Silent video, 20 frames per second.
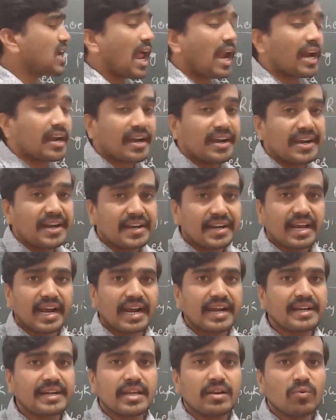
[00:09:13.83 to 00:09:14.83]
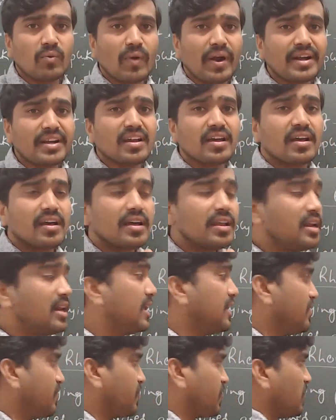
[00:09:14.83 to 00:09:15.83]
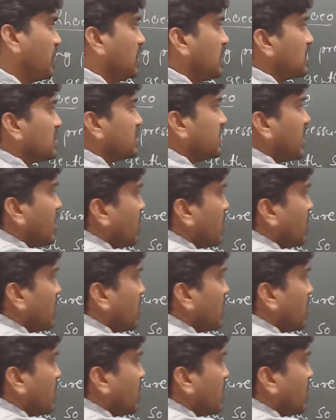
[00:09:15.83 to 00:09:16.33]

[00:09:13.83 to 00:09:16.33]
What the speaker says: already it contain what? Leaf. They